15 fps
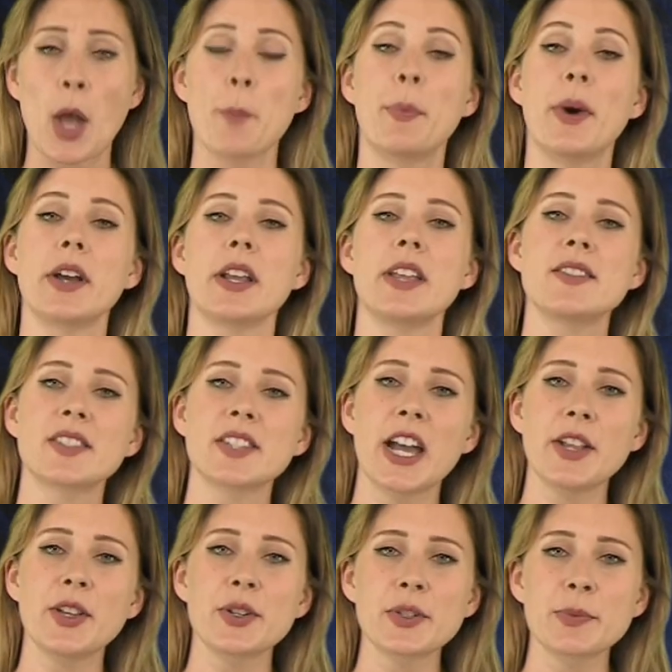but
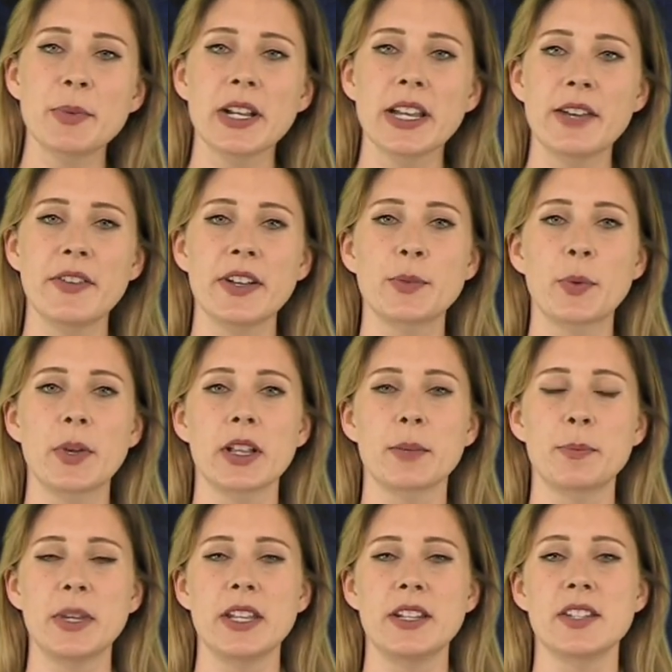insiders believe it will
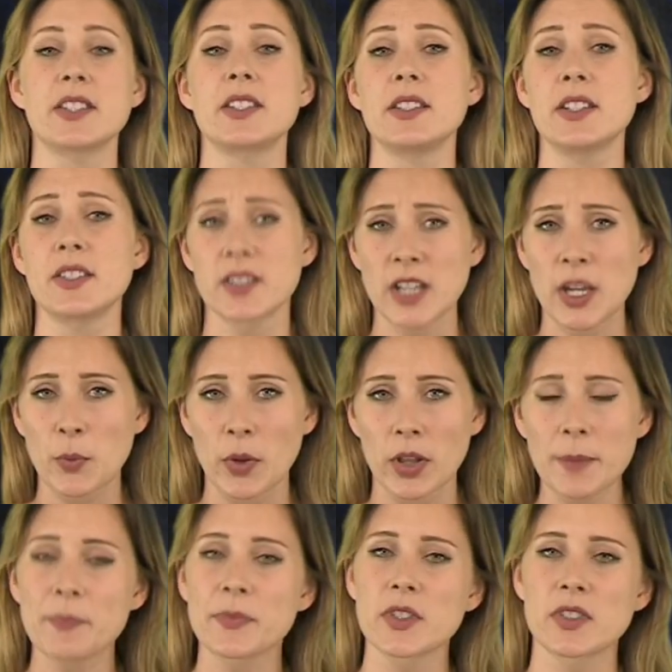be the
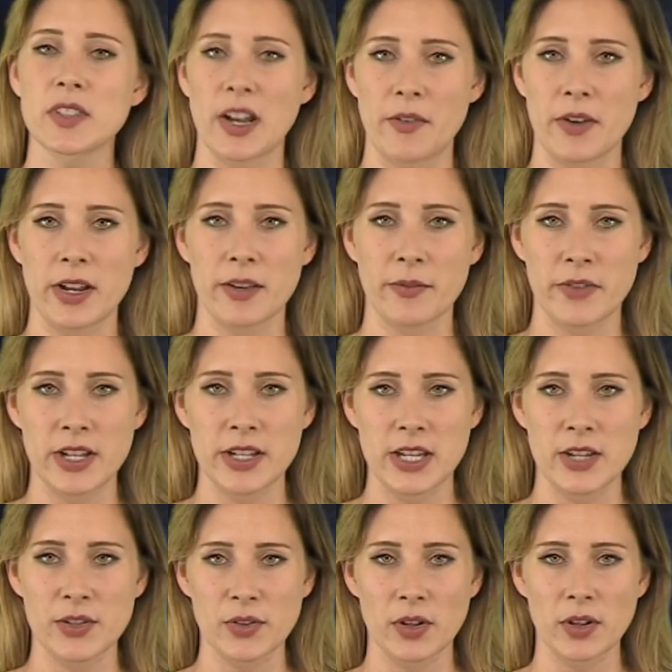sequel, starring Vin
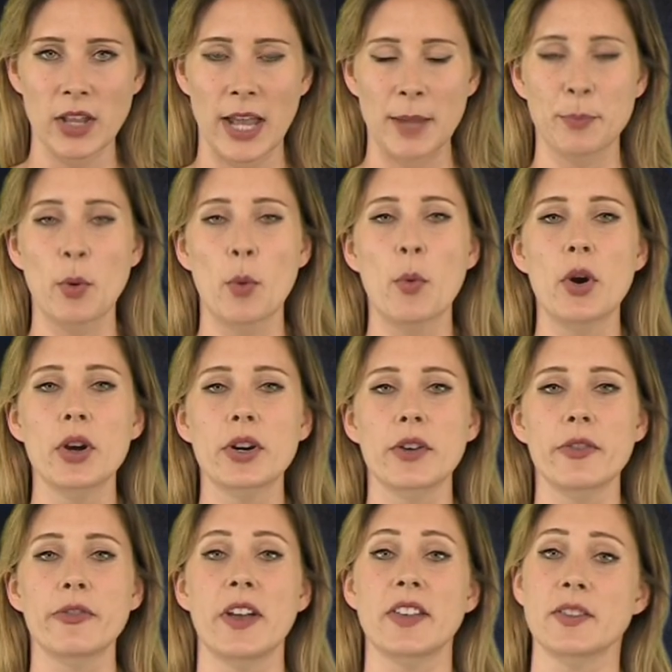Diesel and Paul
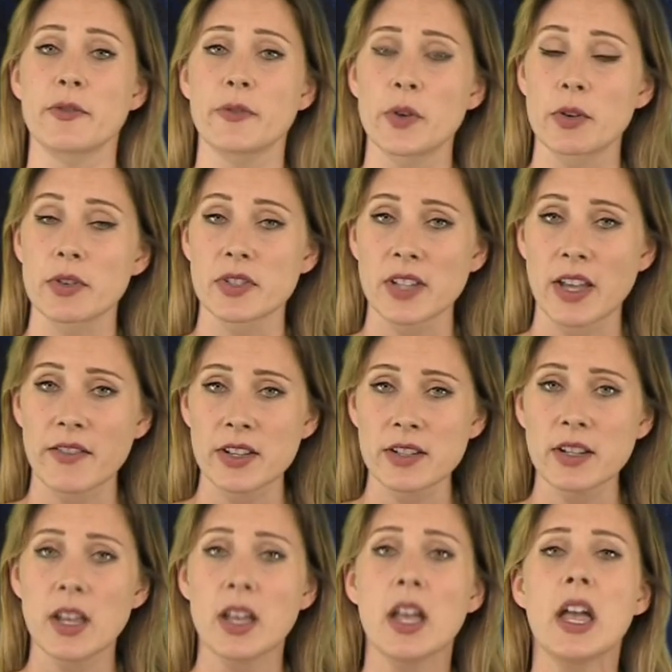Walker, Fast and Furious 7,